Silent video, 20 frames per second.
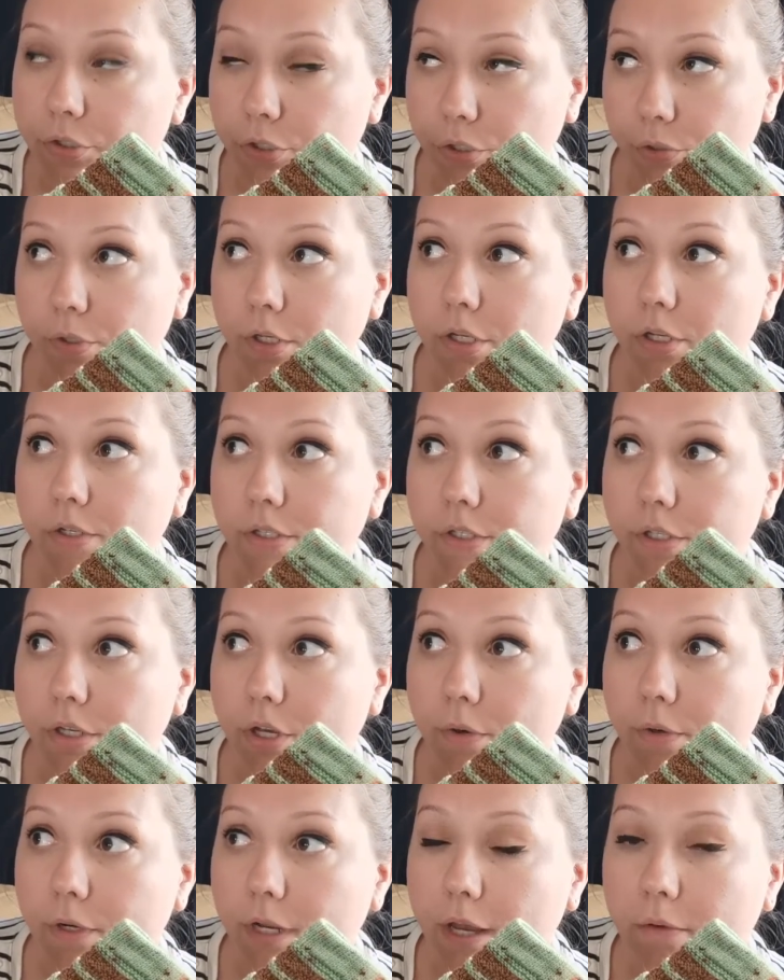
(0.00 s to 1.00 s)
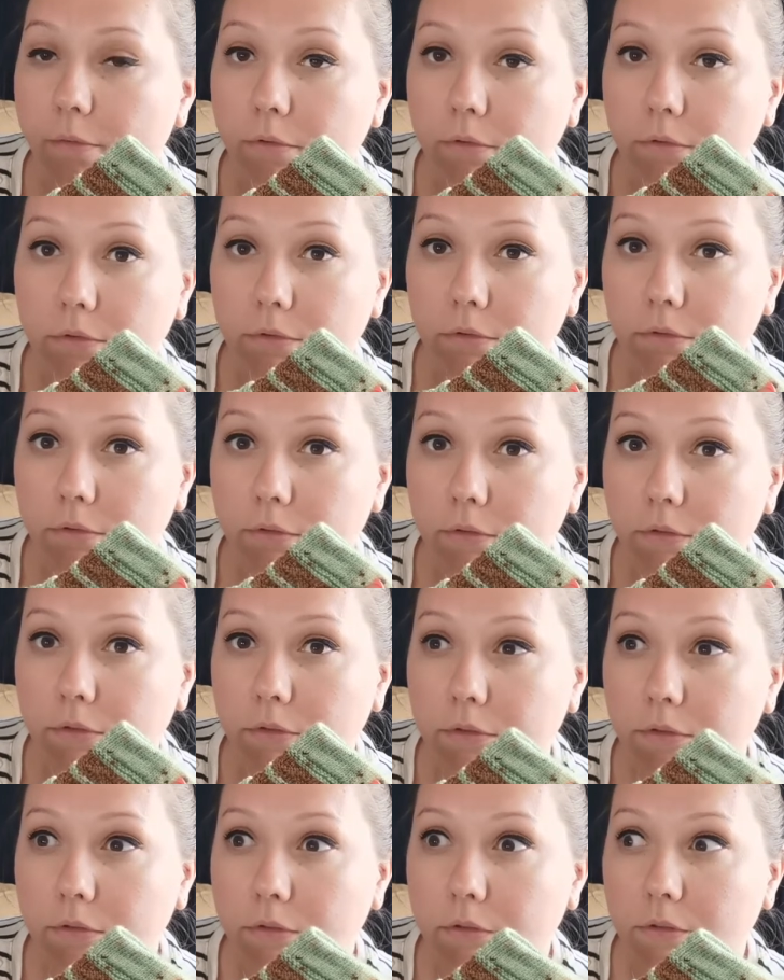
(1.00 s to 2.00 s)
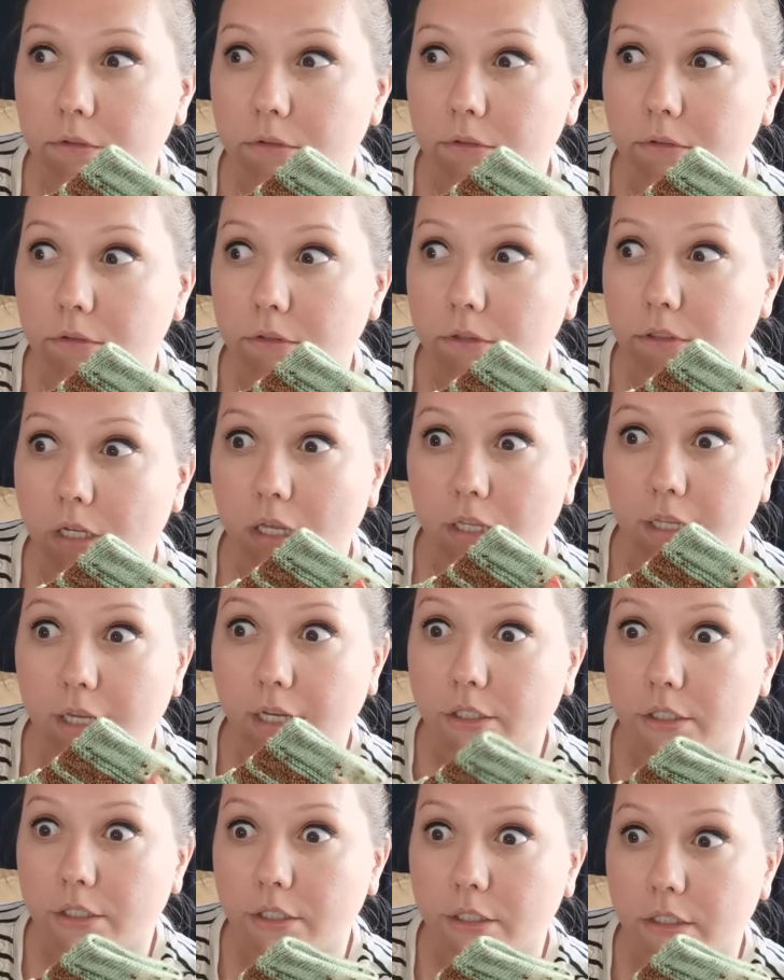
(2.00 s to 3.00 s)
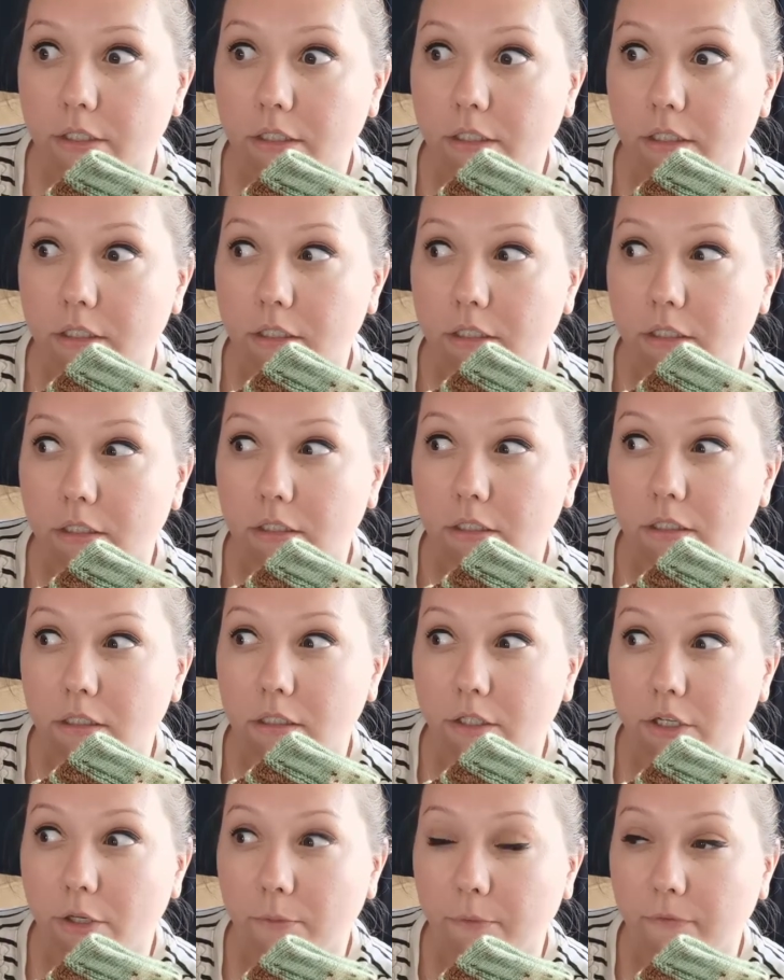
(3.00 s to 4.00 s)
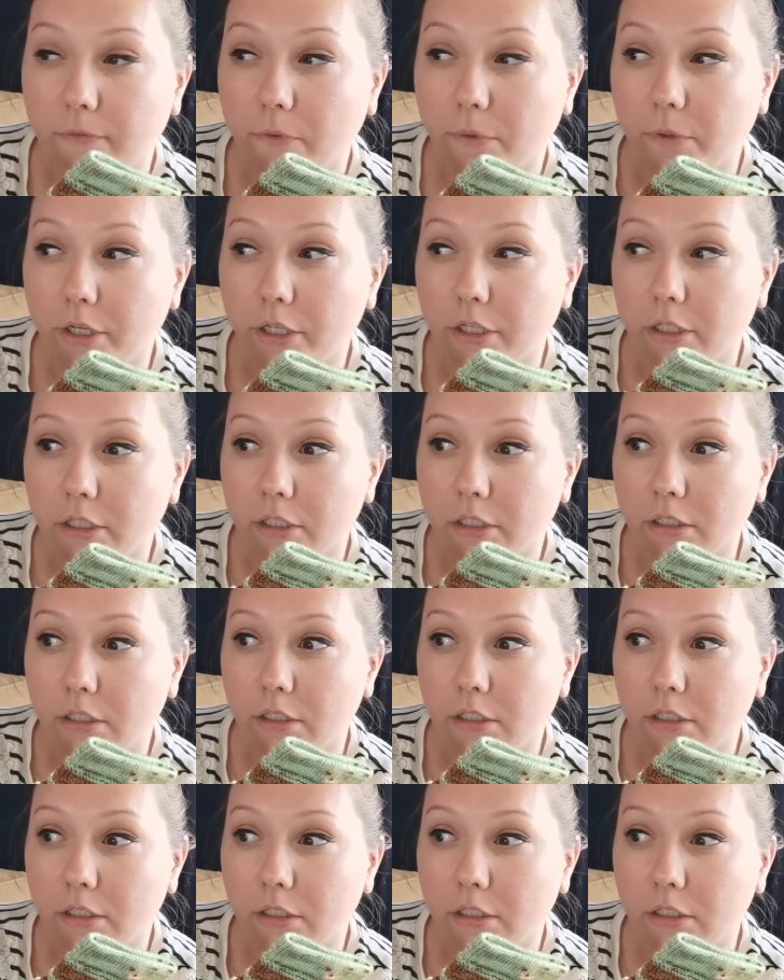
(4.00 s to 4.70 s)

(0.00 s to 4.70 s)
2 years ago now. Not last year, year before.